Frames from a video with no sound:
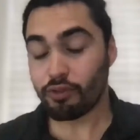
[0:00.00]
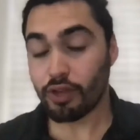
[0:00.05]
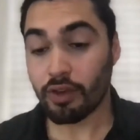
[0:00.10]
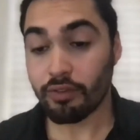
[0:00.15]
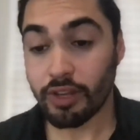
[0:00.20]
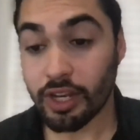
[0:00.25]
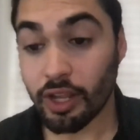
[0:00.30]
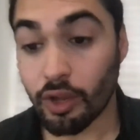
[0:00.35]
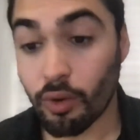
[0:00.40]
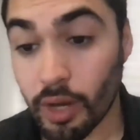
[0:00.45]
have
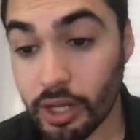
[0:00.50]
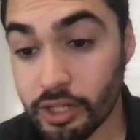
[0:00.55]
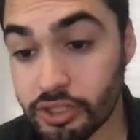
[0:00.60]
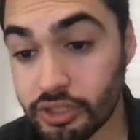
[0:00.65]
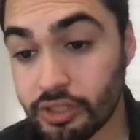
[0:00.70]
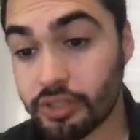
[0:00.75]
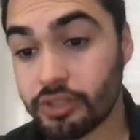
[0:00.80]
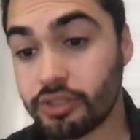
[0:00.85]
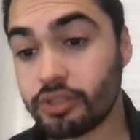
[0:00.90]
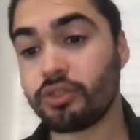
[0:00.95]
any
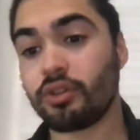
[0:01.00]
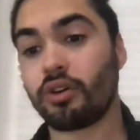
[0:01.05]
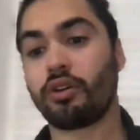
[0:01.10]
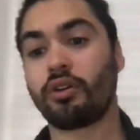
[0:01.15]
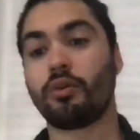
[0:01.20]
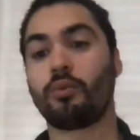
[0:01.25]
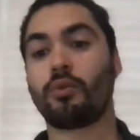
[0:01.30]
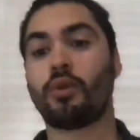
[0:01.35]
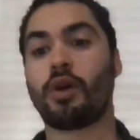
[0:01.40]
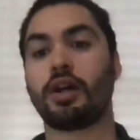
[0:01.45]
questions
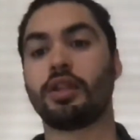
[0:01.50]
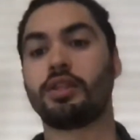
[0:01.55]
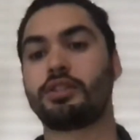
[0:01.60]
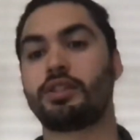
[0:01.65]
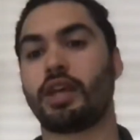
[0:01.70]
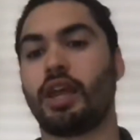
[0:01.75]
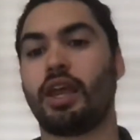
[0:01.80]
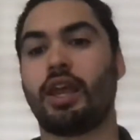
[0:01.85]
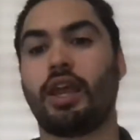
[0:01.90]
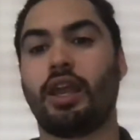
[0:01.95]
or want
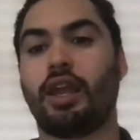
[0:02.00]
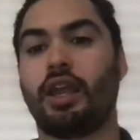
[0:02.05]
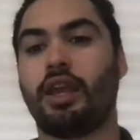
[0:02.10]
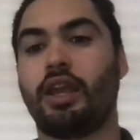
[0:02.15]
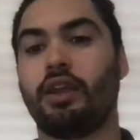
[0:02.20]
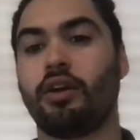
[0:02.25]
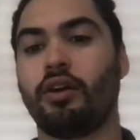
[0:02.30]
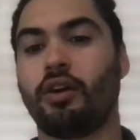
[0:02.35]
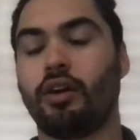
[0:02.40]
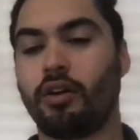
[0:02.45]

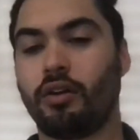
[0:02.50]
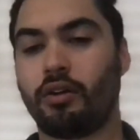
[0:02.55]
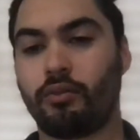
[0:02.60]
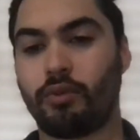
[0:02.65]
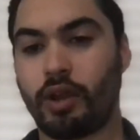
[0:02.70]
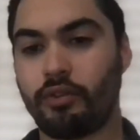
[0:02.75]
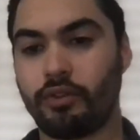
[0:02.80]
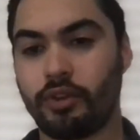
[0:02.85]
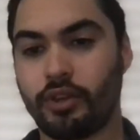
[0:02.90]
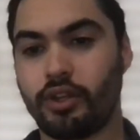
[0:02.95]
a
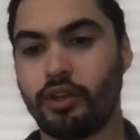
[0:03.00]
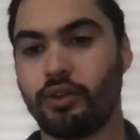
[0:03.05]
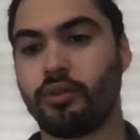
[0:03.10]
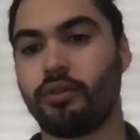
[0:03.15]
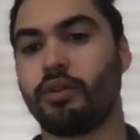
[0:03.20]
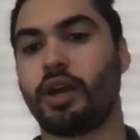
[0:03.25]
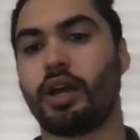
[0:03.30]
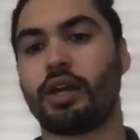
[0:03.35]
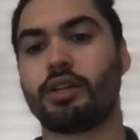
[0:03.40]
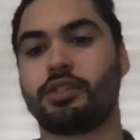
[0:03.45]

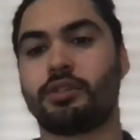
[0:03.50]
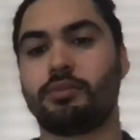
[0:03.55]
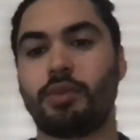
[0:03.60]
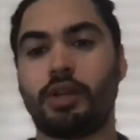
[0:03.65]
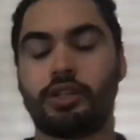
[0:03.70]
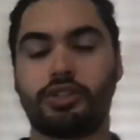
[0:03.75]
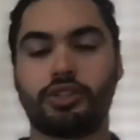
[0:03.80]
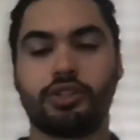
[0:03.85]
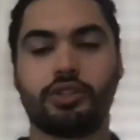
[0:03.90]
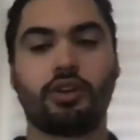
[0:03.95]
revenue
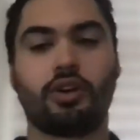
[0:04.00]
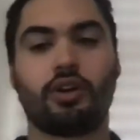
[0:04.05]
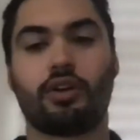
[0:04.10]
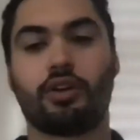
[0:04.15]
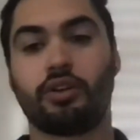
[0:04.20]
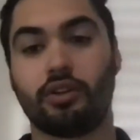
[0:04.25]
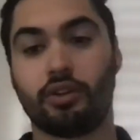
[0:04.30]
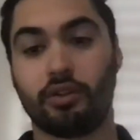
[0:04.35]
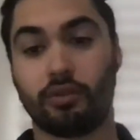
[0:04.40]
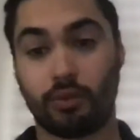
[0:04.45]
estimation
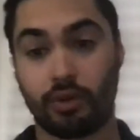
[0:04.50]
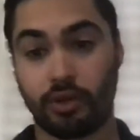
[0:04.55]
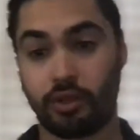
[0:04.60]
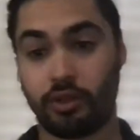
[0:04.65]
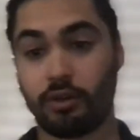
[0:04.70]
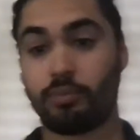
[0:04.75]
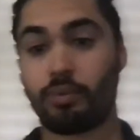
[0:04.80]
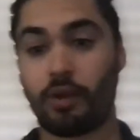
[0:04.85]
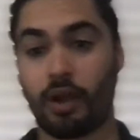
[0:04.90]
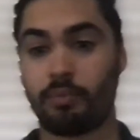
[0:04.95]
on what
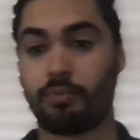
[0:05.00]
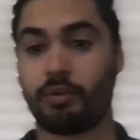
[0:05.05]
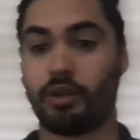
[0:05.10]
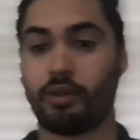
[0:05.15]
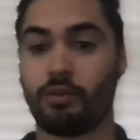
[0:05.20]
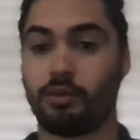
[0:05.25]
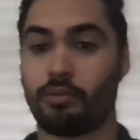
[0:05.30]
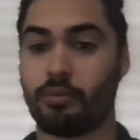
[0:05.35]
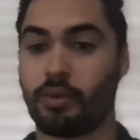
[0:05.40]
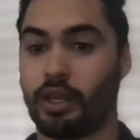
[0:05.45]
your property
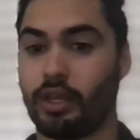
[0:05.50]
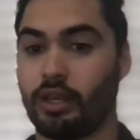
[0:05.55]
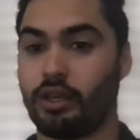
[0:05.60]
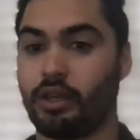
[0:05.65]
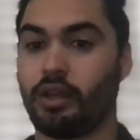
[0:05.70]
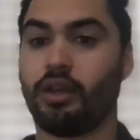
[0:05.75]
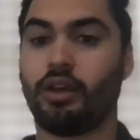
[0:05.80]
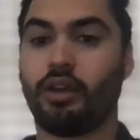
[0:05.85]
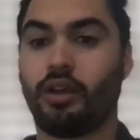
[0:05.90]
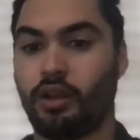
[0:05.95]
will make,
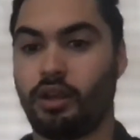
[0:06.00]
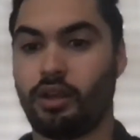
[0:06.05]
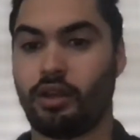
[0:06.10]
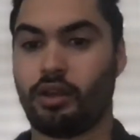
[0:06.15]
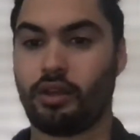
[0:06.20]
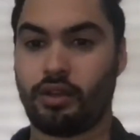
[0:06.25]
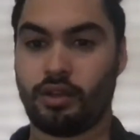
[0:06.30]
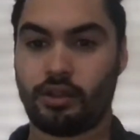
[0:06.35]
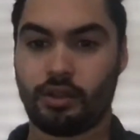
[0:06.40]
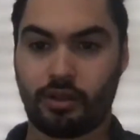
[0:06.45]

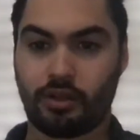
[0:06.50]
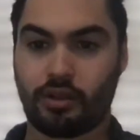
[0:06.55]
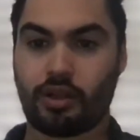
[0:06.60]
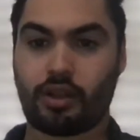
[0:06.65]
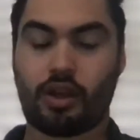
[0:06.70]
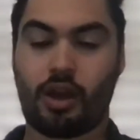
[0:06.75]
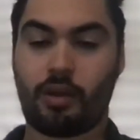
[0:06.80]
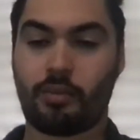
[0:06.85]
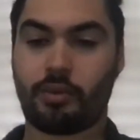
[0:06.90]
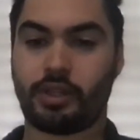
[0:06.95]

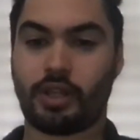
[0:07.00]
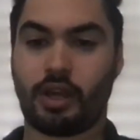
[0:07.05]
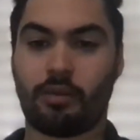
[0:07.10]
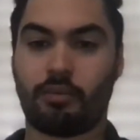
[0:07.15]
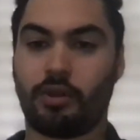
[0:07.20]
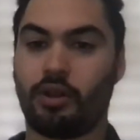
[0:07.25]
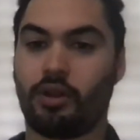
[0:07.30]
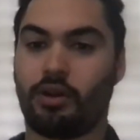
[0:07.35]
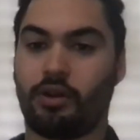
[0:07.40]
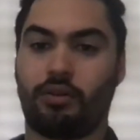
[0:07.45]
comment down
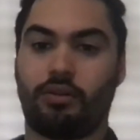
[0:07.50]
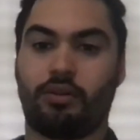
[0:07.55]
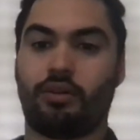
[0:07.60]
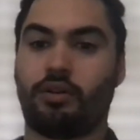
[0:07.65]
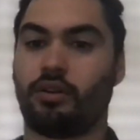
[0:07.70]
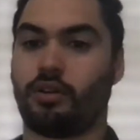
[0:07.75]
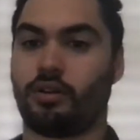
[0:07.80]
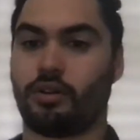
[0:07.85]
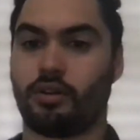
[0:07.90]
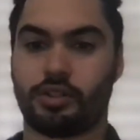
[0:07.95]
below
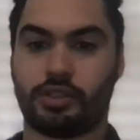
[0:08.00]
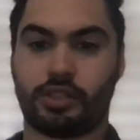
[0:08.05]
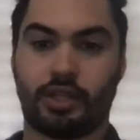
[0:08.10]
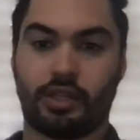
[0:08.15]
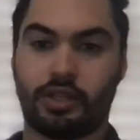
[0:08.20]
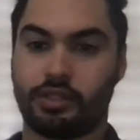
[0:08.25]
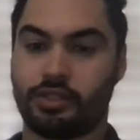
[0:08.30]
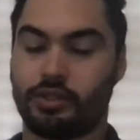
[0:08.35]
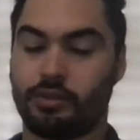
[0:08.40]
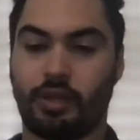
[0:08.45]
or send
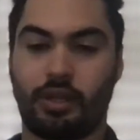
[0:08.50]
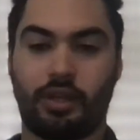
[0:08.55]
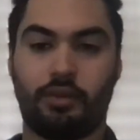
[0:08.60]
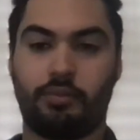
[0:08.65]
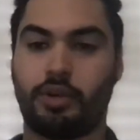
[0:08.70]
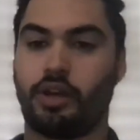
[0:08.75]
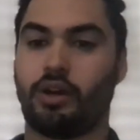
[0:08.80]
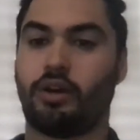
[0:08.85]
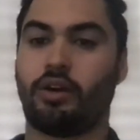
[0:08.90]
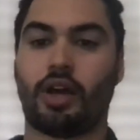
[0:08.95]
us an
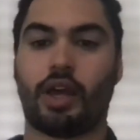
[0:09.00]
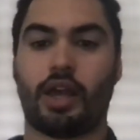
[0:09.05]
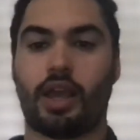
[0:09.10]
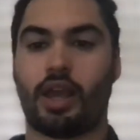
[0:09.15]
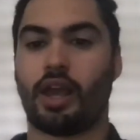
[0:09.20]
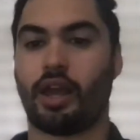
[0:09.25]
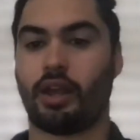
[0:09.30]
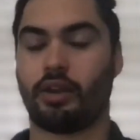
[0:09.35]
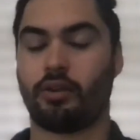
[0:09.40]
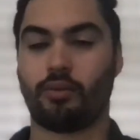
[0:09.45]
email
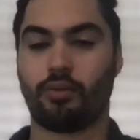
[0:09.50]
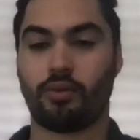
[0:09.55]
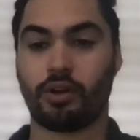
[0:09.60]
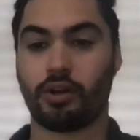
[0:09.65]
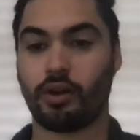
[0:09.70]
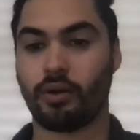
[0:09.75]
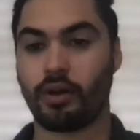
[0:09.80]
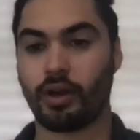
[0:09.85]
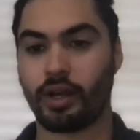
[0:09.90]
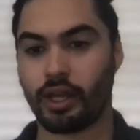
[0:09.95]
and we'll
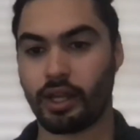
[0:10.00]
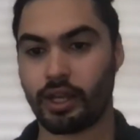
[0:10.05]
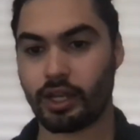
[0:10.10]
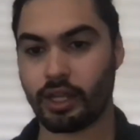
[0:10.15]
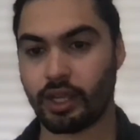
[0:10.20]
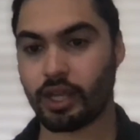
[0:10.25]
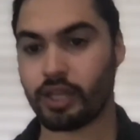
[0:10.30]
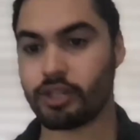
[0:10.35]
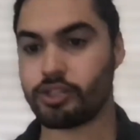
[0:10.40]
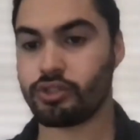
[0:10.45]
go ahead and
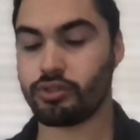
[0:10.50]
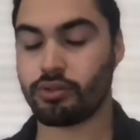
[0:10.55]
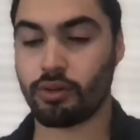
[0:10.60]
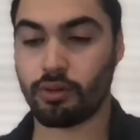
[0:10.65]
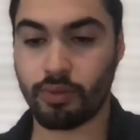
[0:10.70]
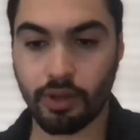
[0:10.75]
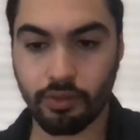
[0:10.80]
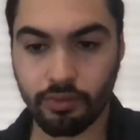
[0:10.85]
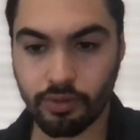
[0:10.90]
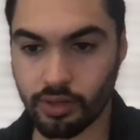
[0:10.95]
get you a
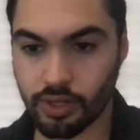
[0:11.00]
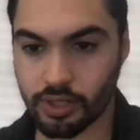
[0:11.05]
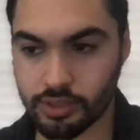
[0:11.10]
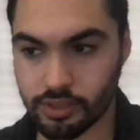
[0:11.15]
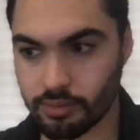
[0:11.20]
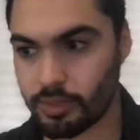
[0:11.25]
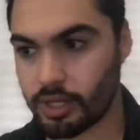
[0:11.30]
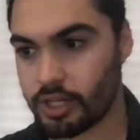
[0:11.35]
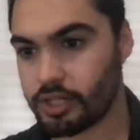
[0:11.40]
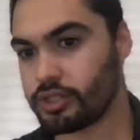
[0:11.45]
revenue
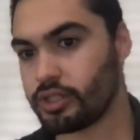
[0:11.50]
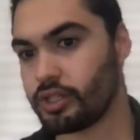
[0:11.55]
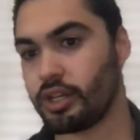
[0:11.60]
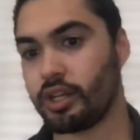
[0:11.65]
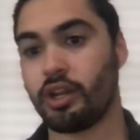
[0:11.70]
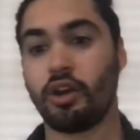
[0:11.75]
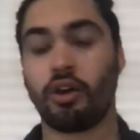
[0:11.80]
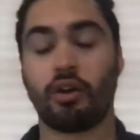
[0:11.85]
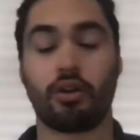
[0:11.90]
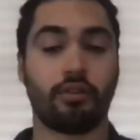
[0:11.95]
estimation.
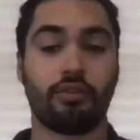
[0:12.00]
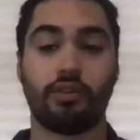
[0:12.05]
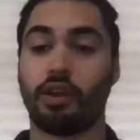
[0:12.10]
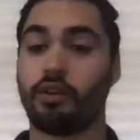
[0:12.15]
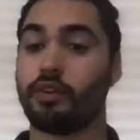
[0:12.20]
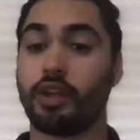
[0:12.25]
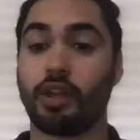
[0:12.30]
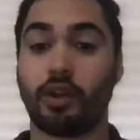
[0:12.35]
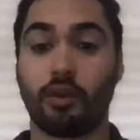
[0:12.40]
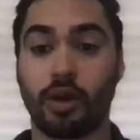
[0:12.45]
Or if you have
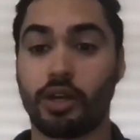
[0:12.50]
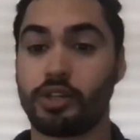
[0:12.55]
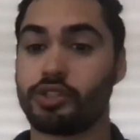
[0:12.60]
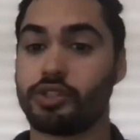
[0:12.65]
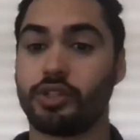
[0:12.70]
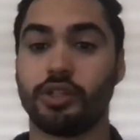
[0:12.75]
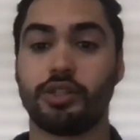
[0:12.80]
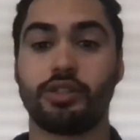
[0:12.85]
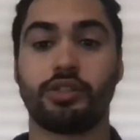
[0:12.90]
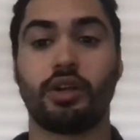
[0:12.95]
any
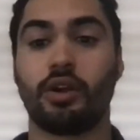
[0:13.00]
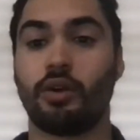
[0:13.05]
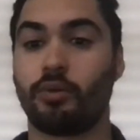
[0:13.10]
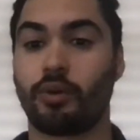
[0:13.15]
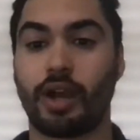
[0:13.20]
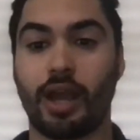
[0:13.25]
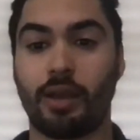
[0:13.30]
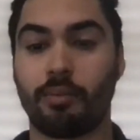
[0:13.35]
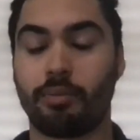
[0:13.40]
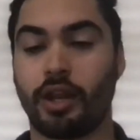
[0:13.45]
questions, we're
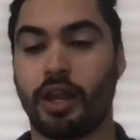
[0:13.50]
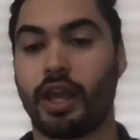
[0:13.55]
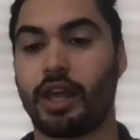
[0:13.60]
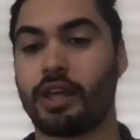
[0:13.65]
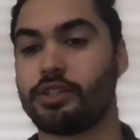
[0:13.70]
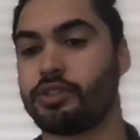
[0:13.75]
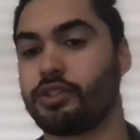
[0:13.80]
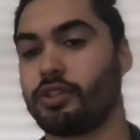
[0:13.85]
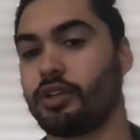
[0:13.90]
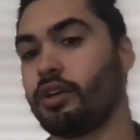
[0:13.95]
happy to
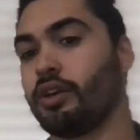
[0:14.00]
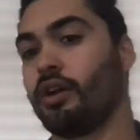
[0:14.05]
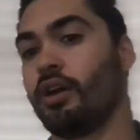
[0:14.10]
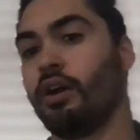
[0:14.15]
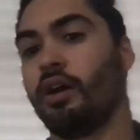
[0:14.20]
answer.